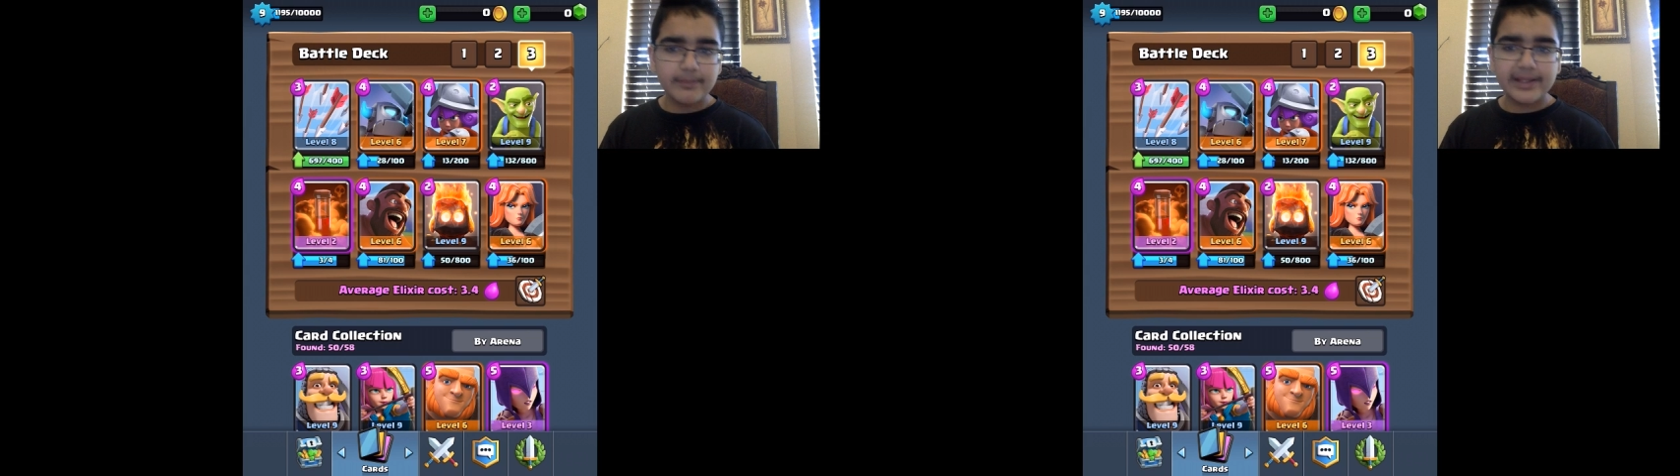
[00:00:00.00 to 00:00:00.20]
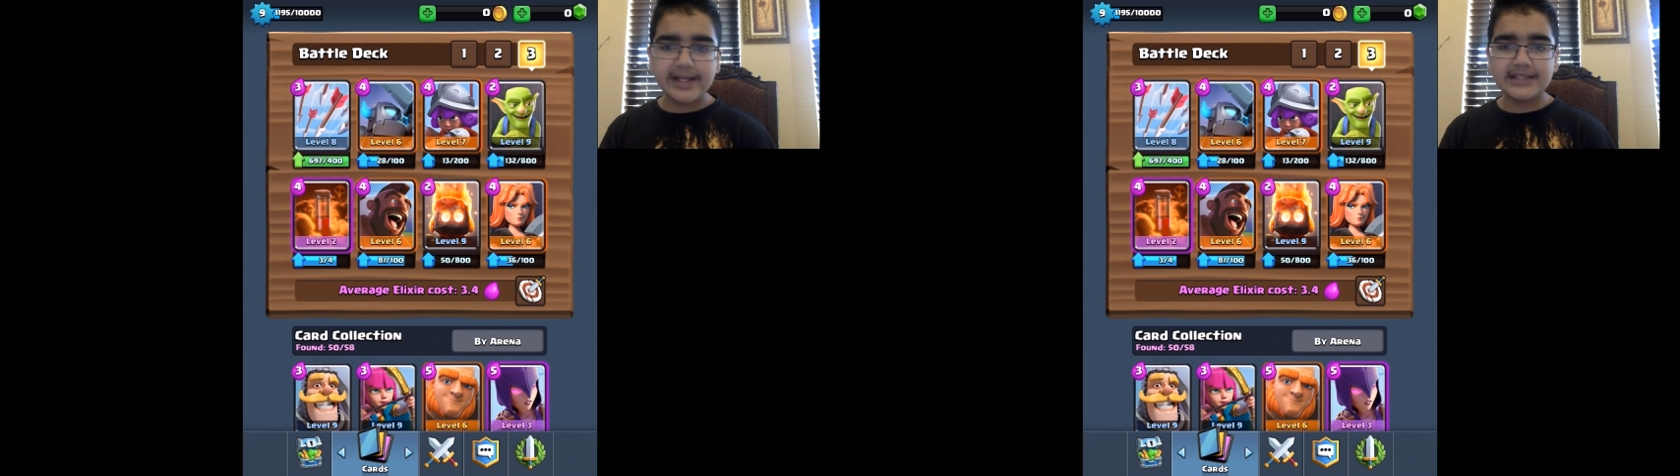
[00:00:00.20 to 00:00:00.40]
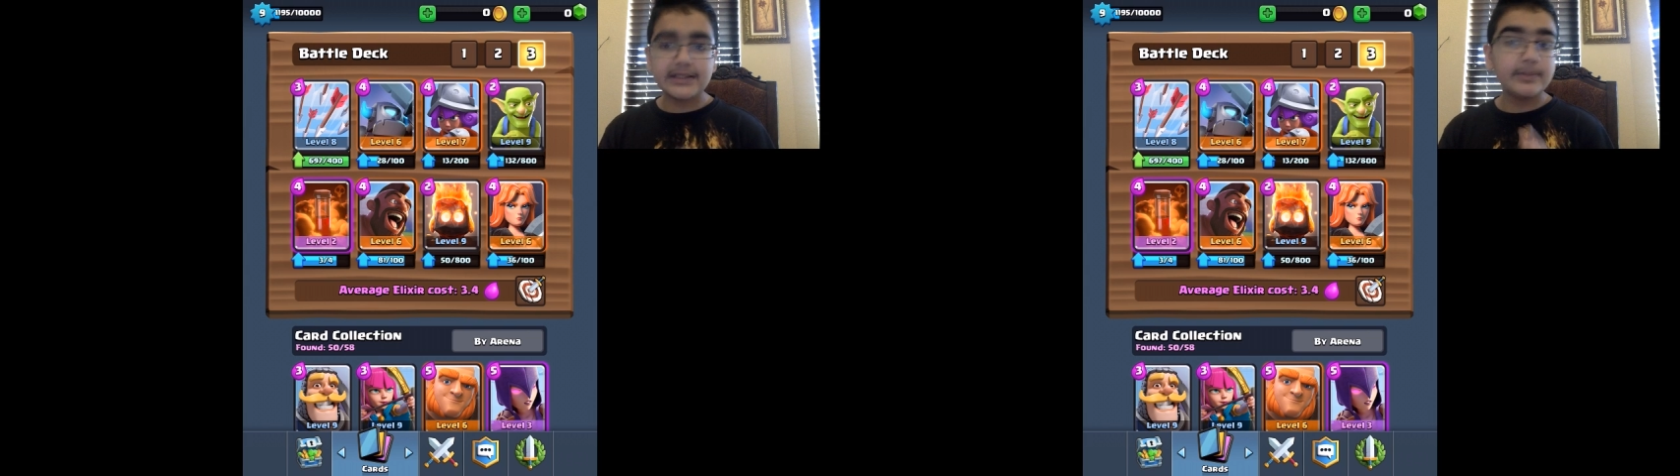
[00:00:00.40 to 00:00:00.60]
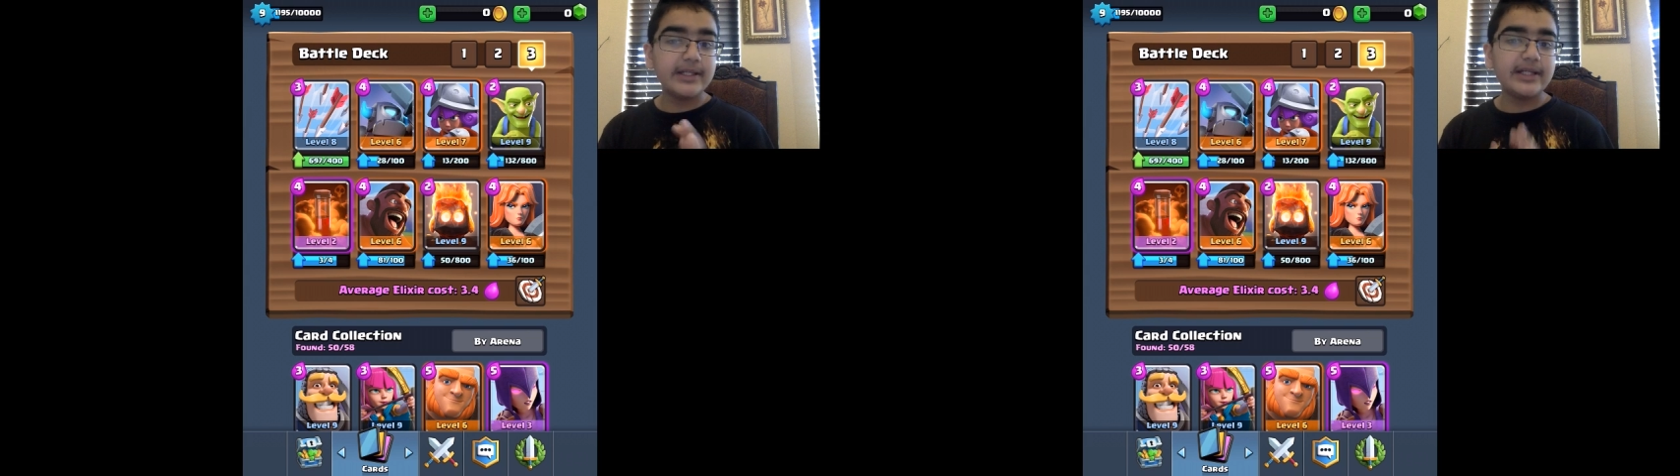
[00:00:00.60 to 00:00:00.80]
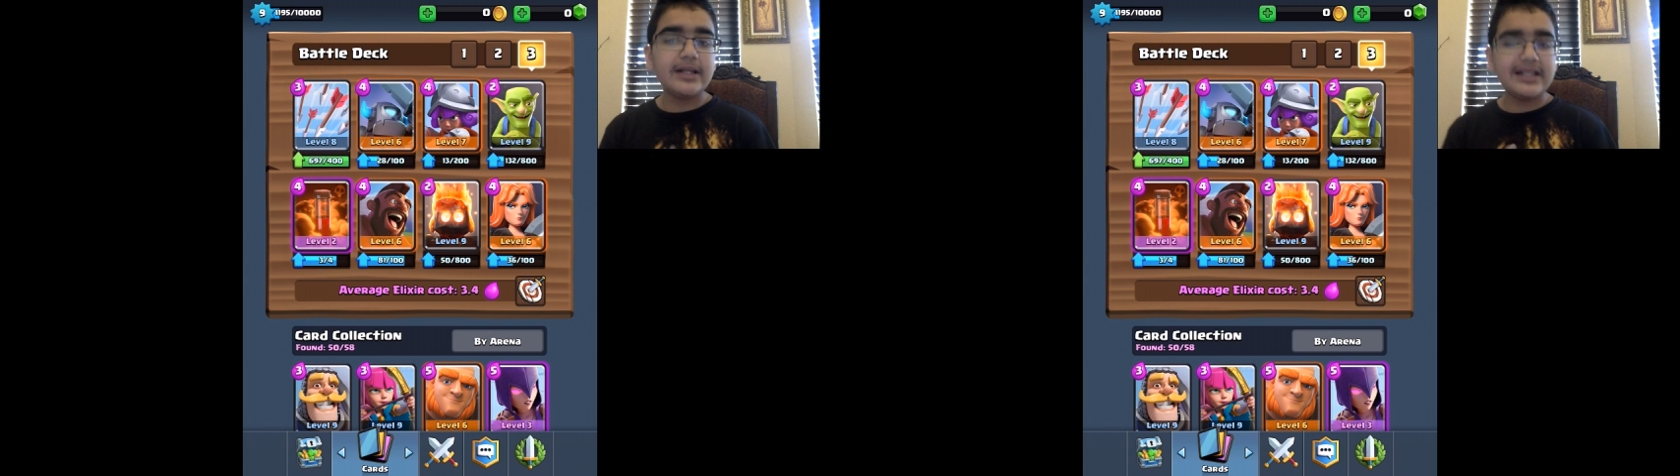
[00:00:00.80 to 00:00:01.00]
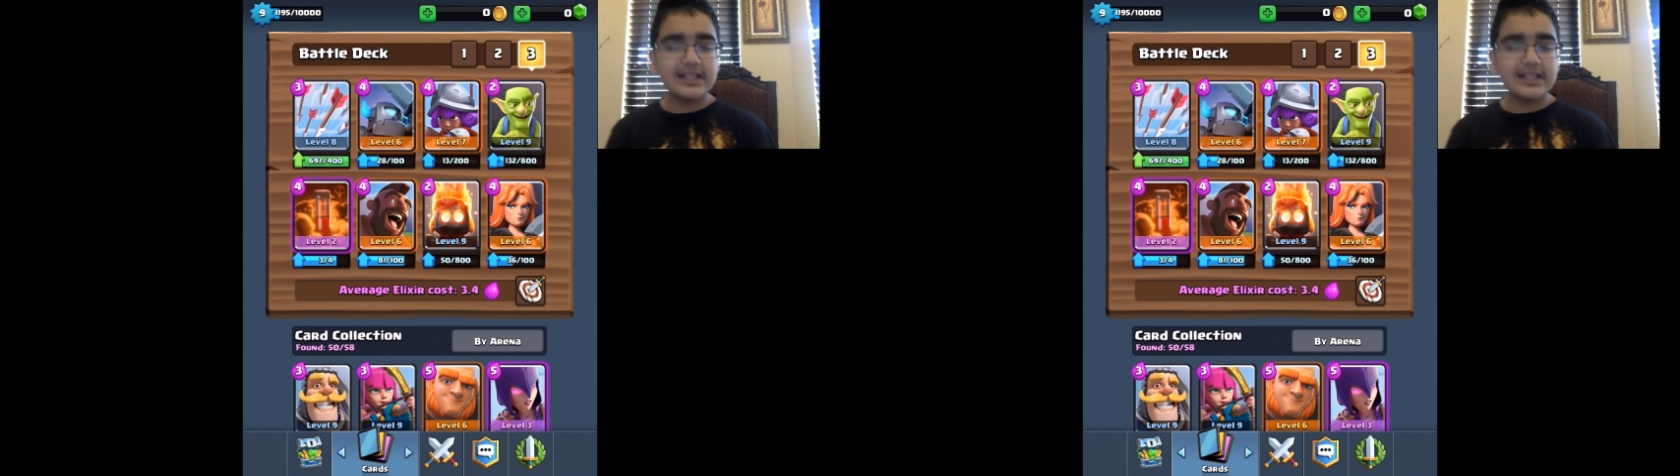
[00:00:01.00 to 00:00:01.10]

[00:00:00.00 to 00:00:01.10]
Because, I mean...